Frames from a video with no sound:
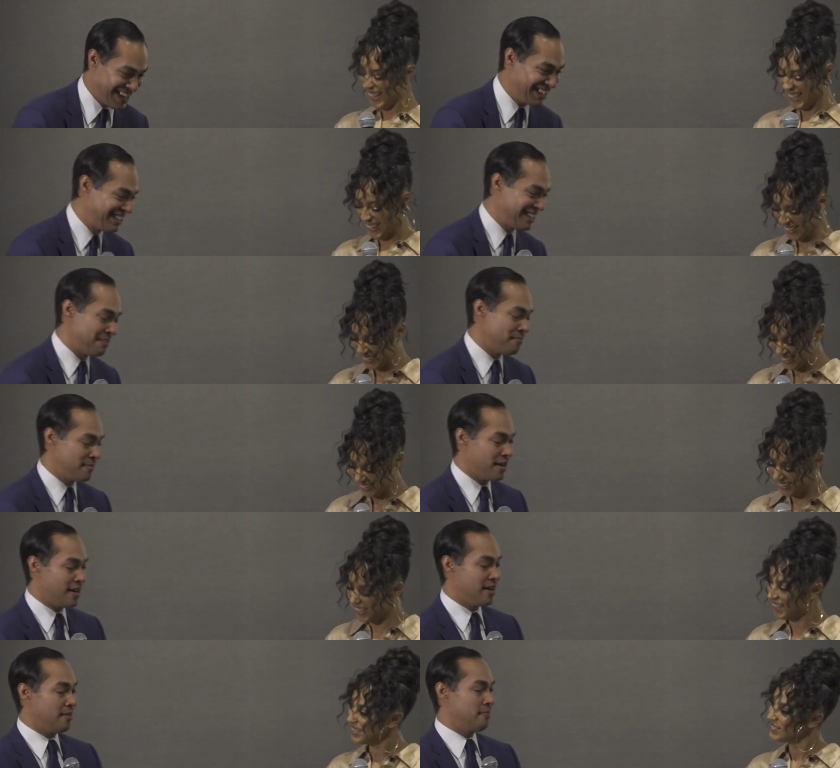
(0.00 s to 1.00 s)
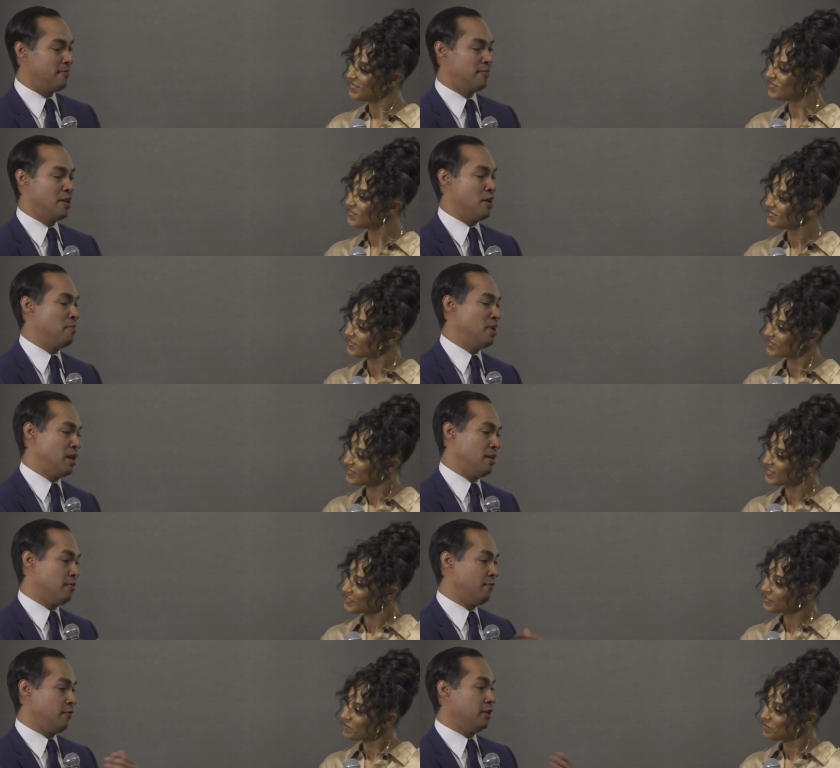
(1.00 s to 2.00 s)
Speaker 1: Text him. Um, no, I mean,
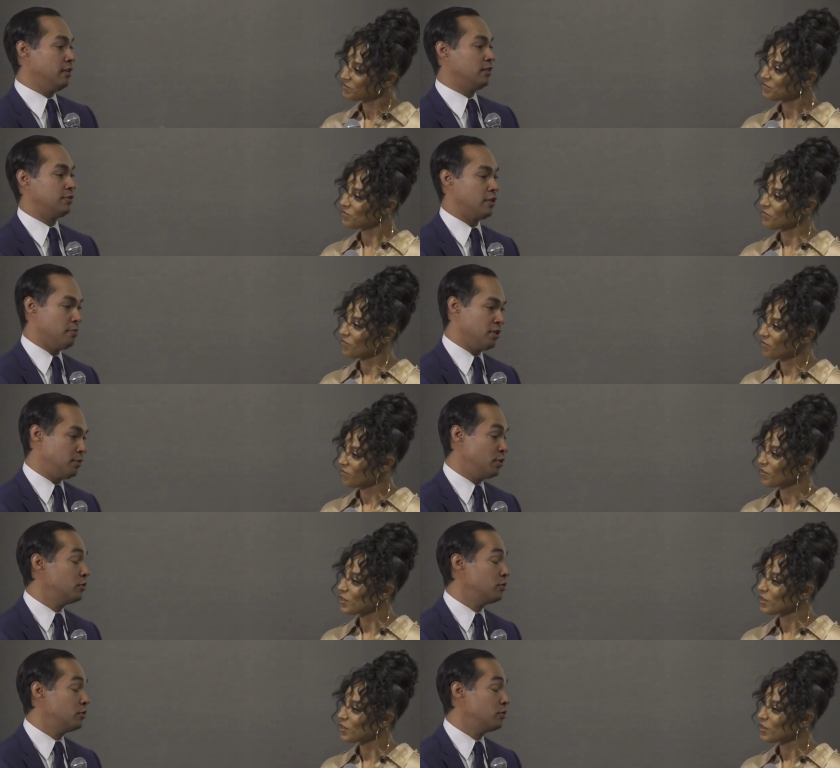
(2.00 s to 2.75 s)
and the feeling is very much